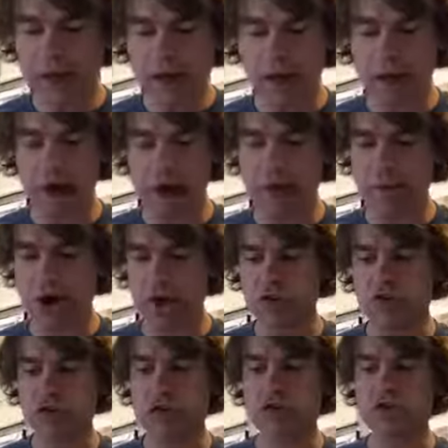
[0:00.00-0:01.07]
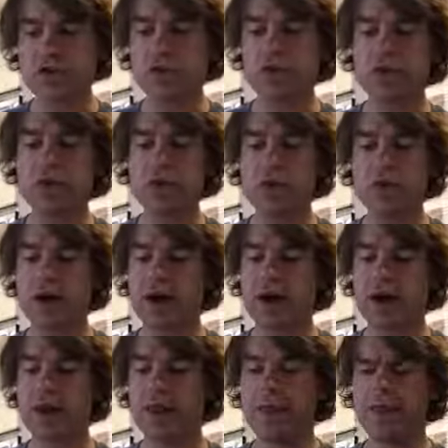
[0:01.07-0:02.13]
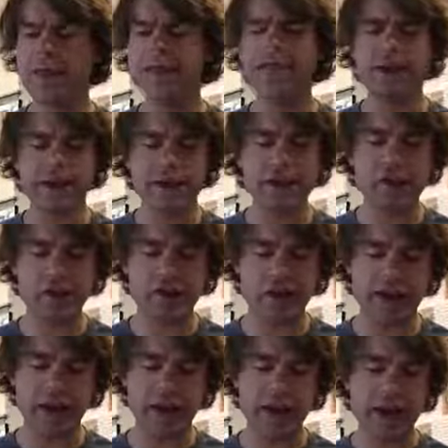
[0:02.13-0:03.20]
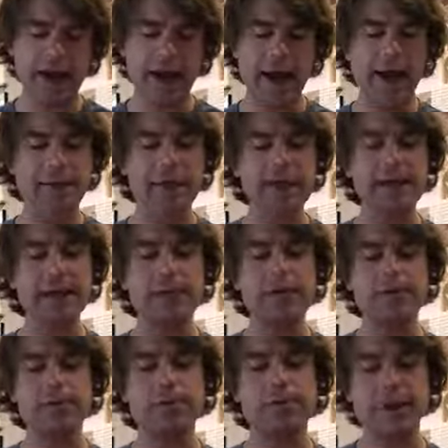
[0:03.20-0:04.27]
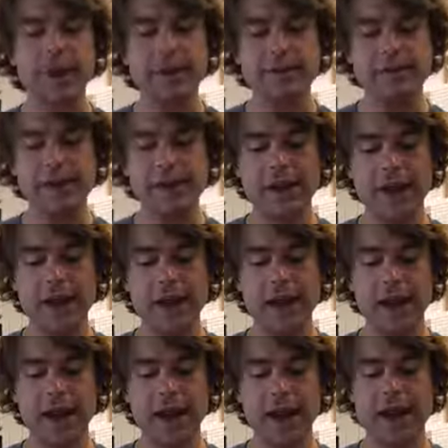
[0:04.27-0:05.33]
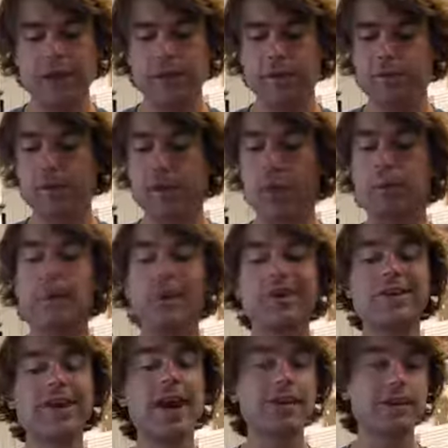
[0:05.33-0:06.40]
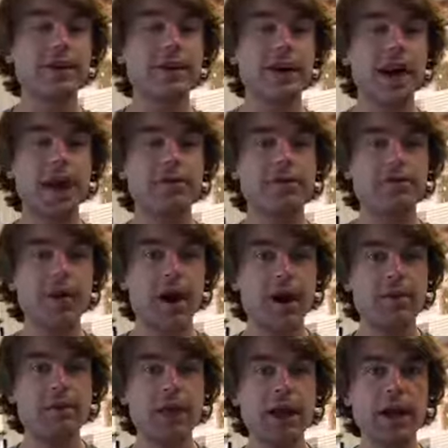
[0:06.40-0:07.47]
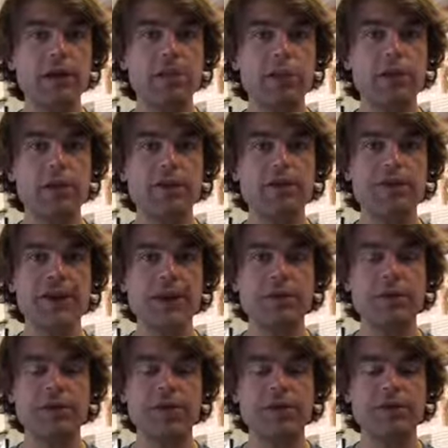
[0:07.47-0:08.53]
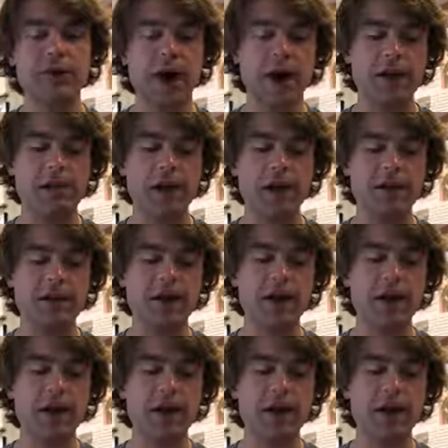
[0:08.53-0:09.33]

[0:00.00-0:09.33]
But due to its condition, and they needed to place it in a more protected environment and more stable environment,